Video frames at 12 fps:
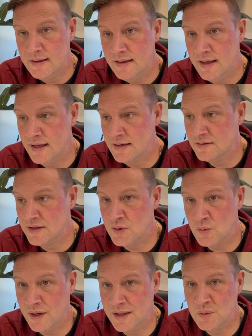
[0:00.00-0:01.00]
And they
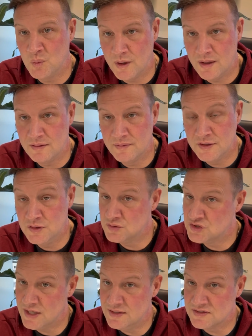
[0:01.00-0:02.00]
don't end well. They do
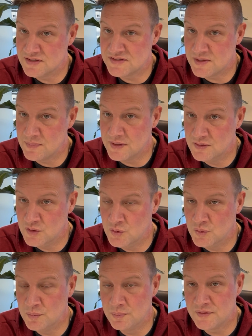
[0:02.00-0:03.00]
change to something
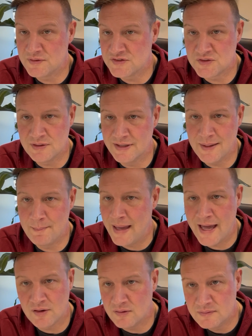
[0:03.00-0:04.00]
new, but there's certainly a
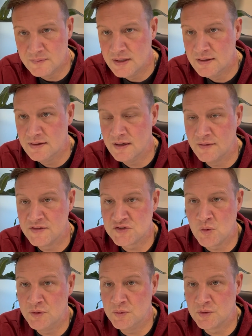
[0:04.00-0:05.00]
battle that's
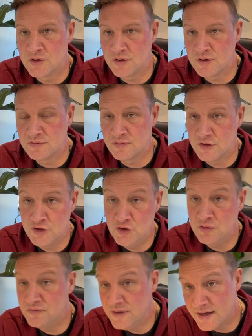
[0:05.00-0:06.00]
going to occur for a
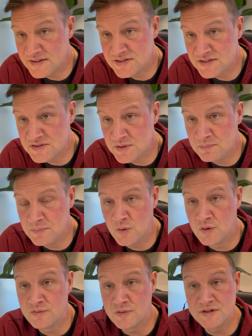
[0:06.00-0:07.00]
new fiat system
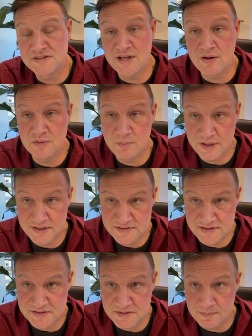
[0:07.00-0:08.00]
or for a sound money
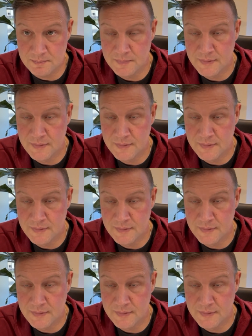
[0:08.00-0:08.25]
system.